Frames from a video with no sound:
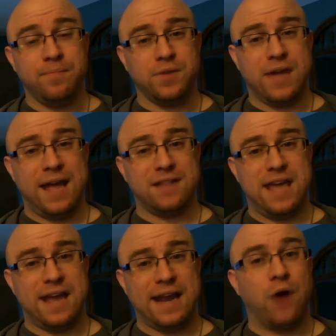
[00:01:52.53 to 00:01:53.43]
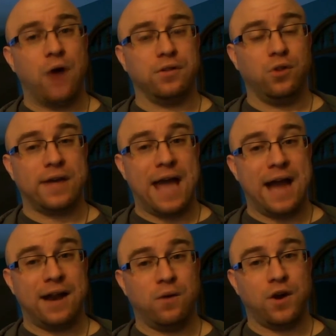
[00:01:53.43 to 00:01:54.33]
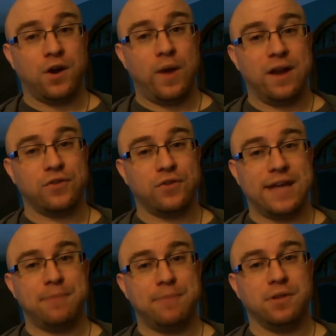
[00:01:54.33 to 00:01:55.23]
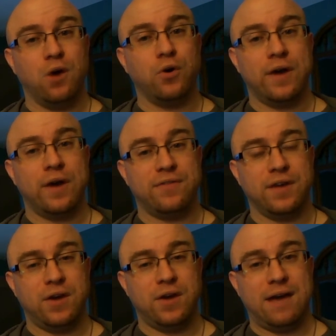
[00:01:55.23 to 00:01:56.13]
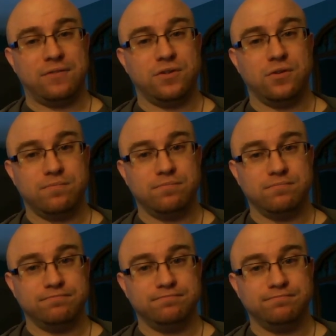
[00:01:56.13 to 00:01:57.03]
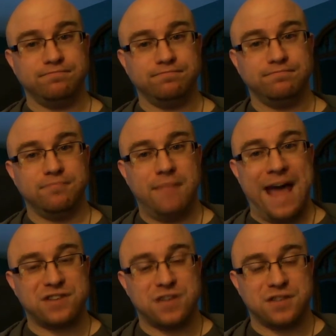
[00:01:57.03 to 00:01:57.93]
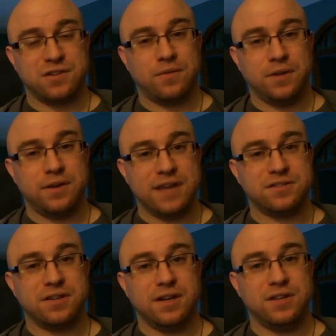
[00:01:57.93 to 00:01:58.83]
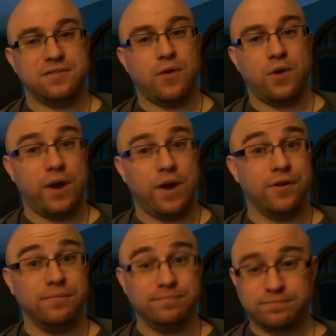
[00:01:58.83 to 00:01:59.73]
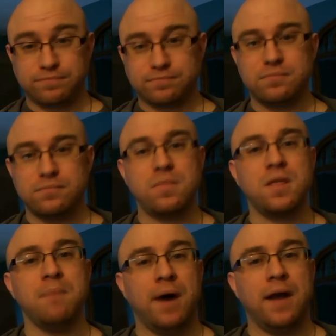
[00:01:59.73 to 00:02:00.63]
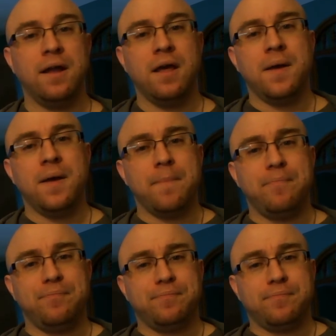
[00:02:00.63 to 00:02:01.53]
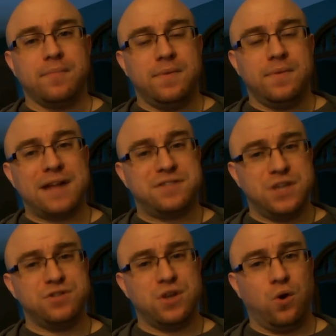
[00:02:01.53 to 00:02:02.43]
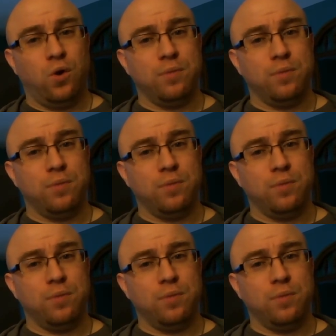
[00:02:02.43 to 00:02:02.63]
You can't take it out and look at it while you're waiting for the game to load or anything. You have to access it from the disc, and it's very weird. But not to use the old